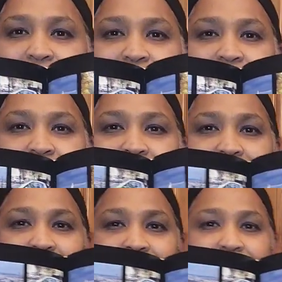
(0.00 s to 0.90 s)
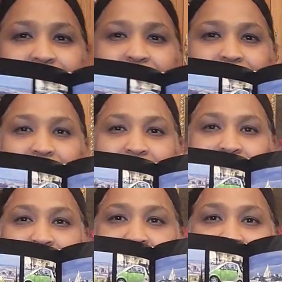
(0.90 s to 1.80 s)
All oh, that light.
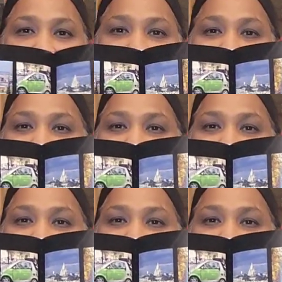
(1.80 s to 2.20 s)
Look at that.